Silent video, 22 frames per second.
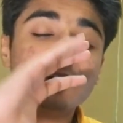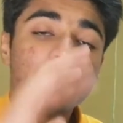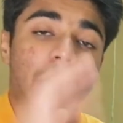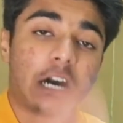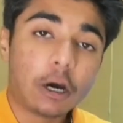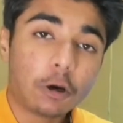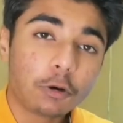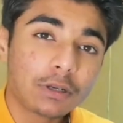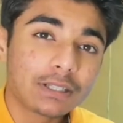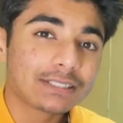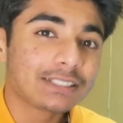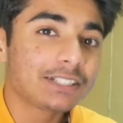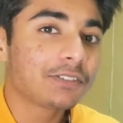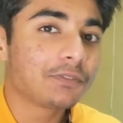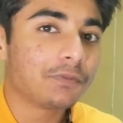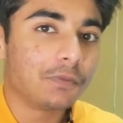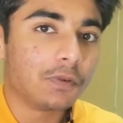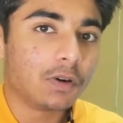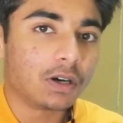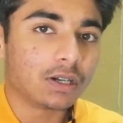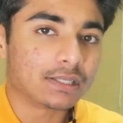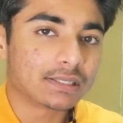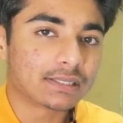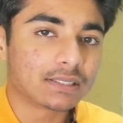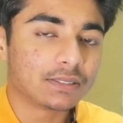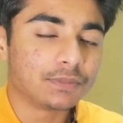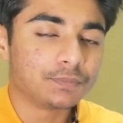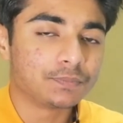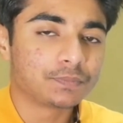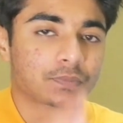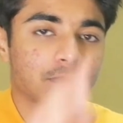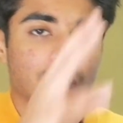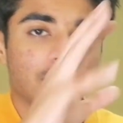How does it works?
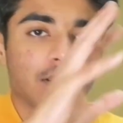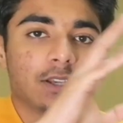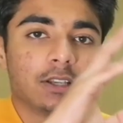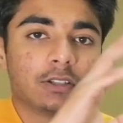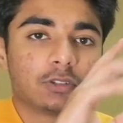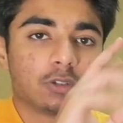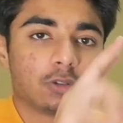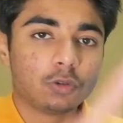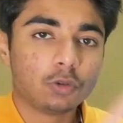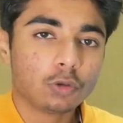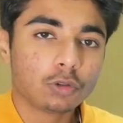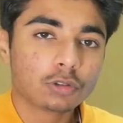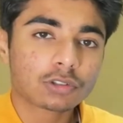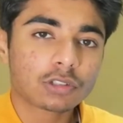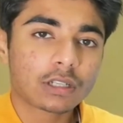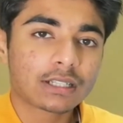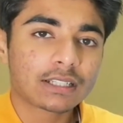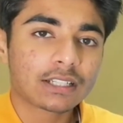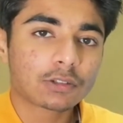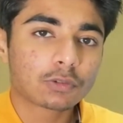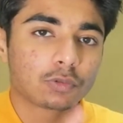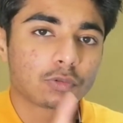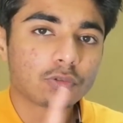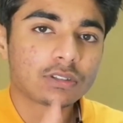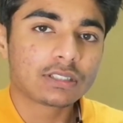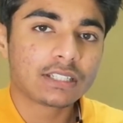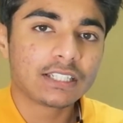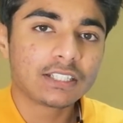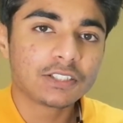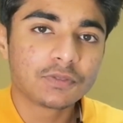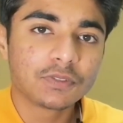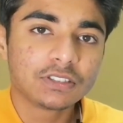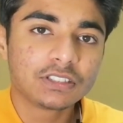So those are the two
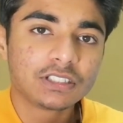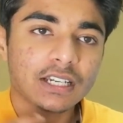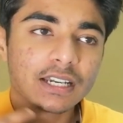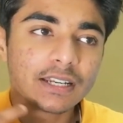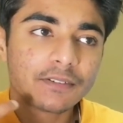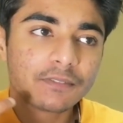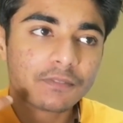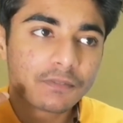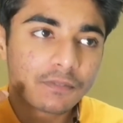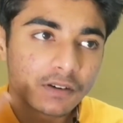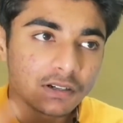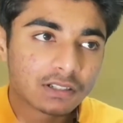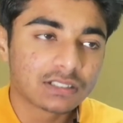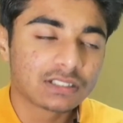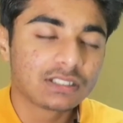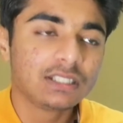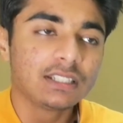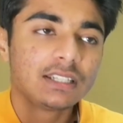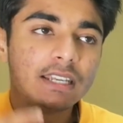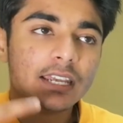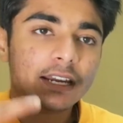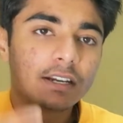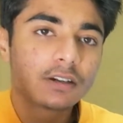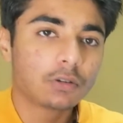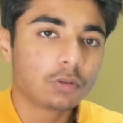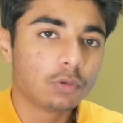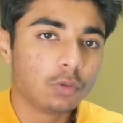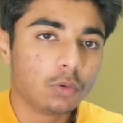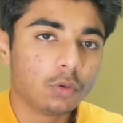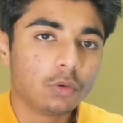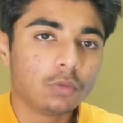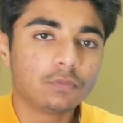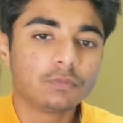things which I firstly get to
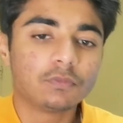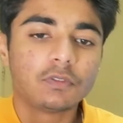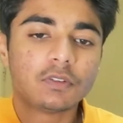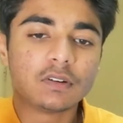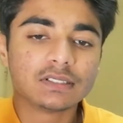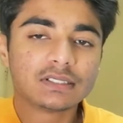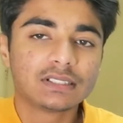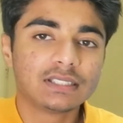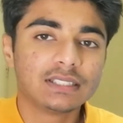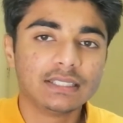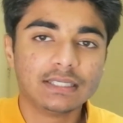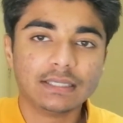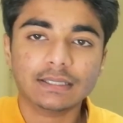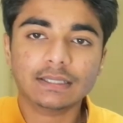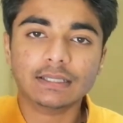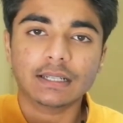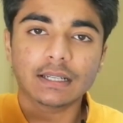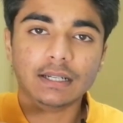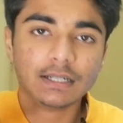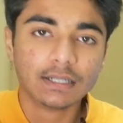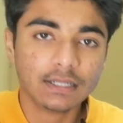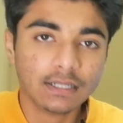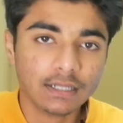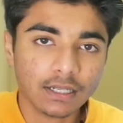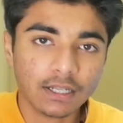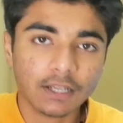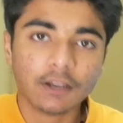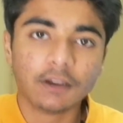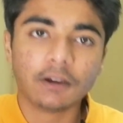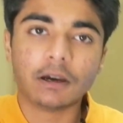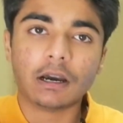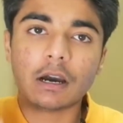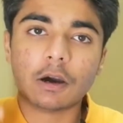know, firstly learn
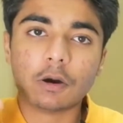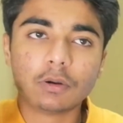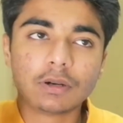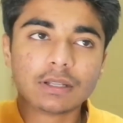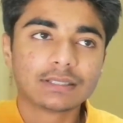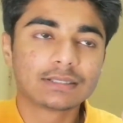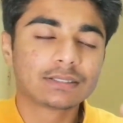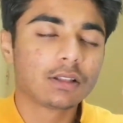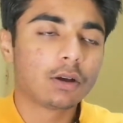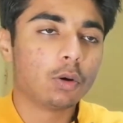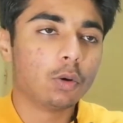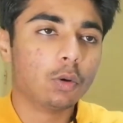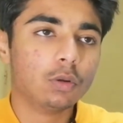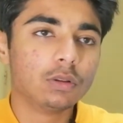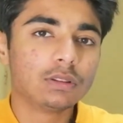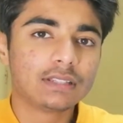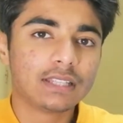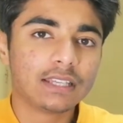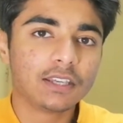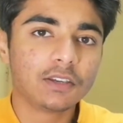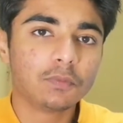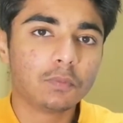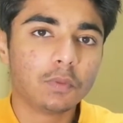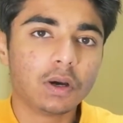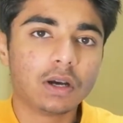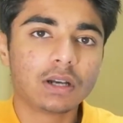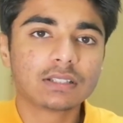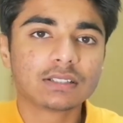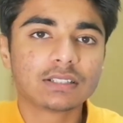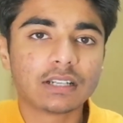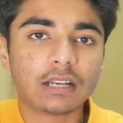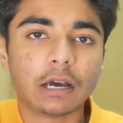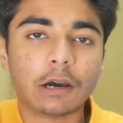how does the whole thing
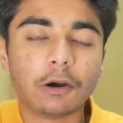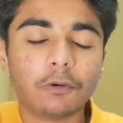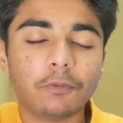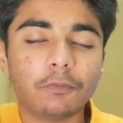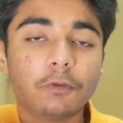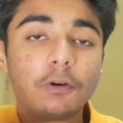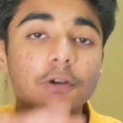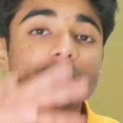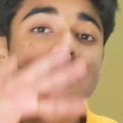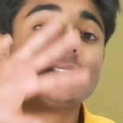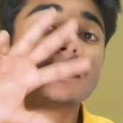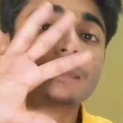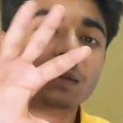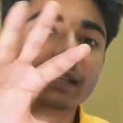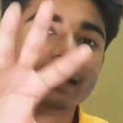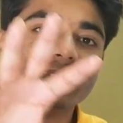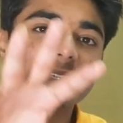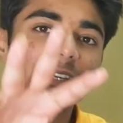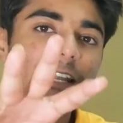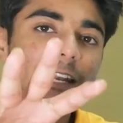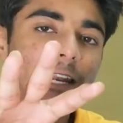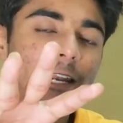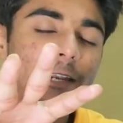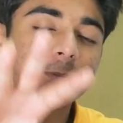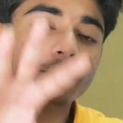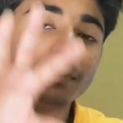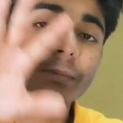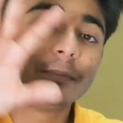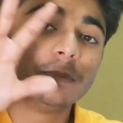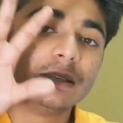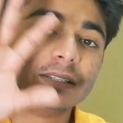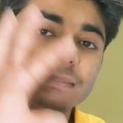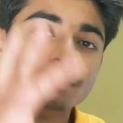works, and what's the basic
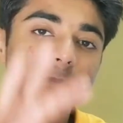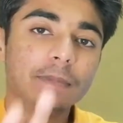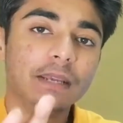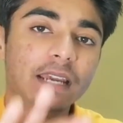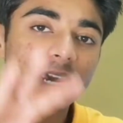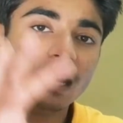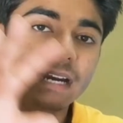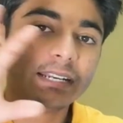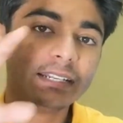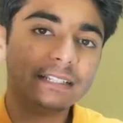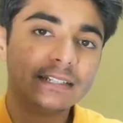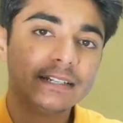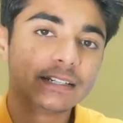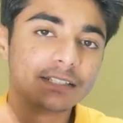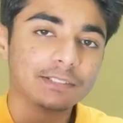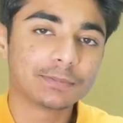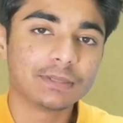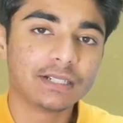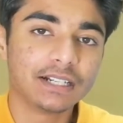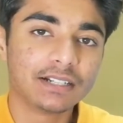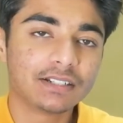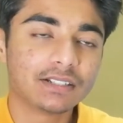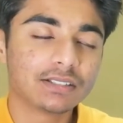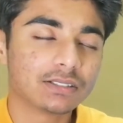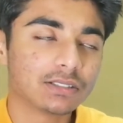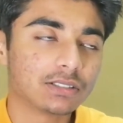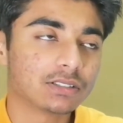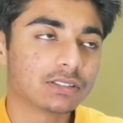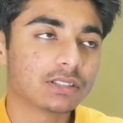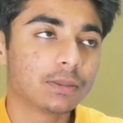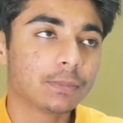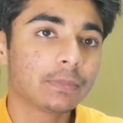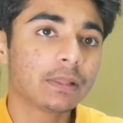anatomy behind the respiratory
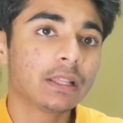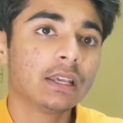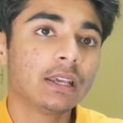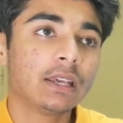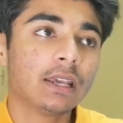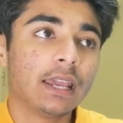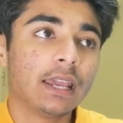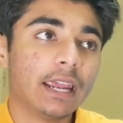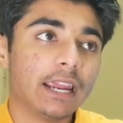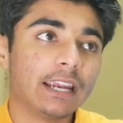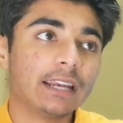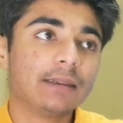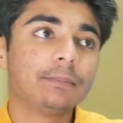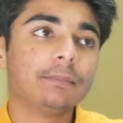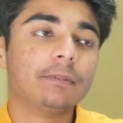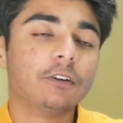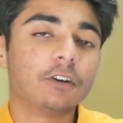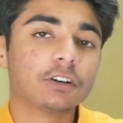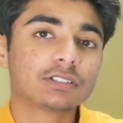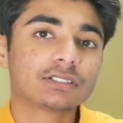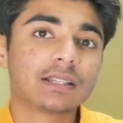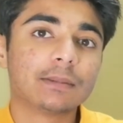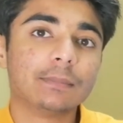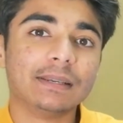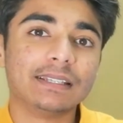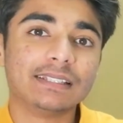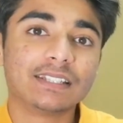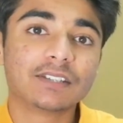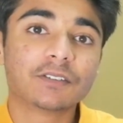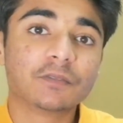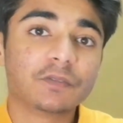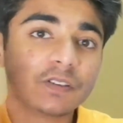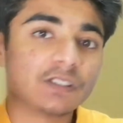system, and what's the
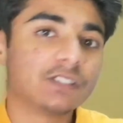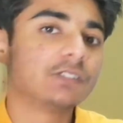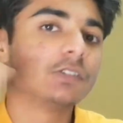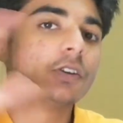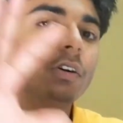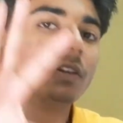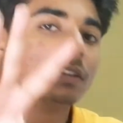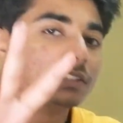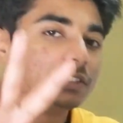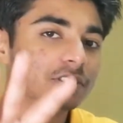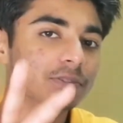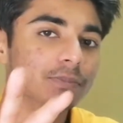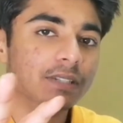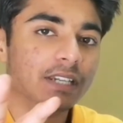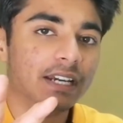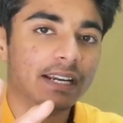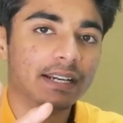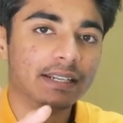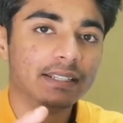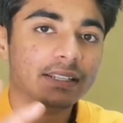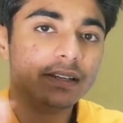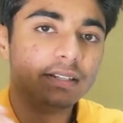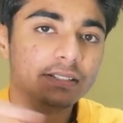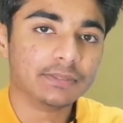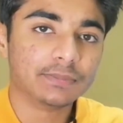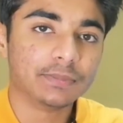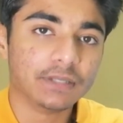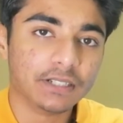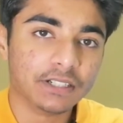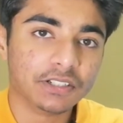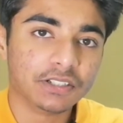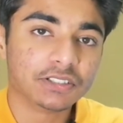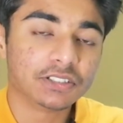basic physiology behind the
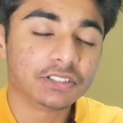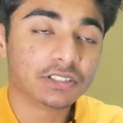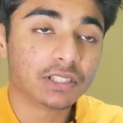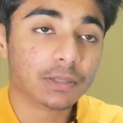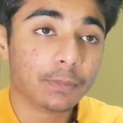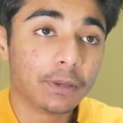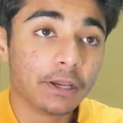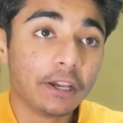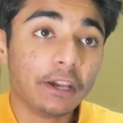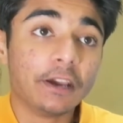respiratory system.